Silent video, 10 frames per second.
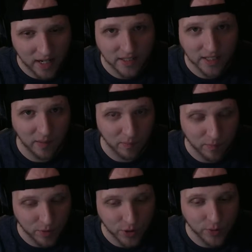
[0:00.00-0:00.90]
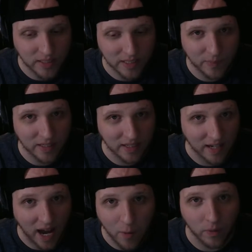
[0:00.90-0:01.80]
I'm doing something that I
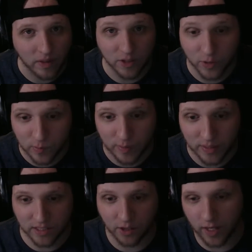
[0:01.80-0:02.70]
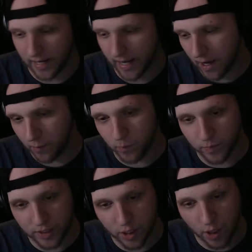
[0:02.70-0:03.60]
want to do. It's because they're like, you
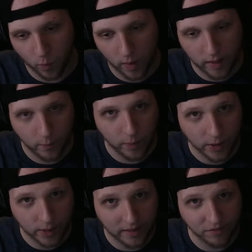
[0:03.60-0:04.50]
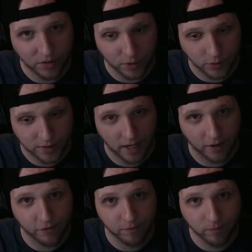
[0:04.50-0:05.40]
know what? We're going to give you new stuff.
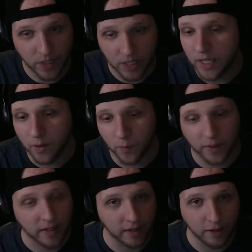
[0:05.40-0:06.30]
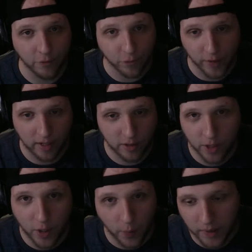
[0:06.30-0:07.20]
We're getting a new fridge.
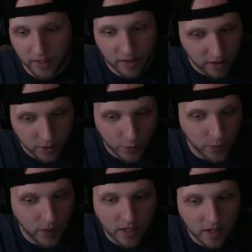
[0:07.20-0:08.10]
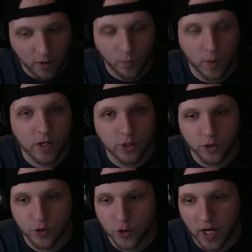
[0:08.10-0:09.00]
We're getting a new washer,
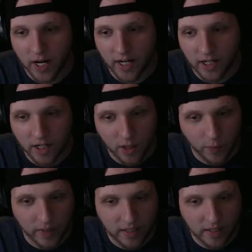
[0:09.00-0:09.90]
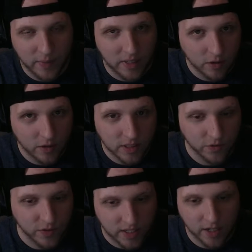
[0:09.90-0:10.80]
dryer. I mean, all this stuff is
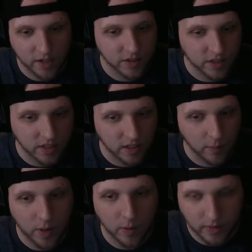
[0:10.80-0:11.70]
theirs in the apartment.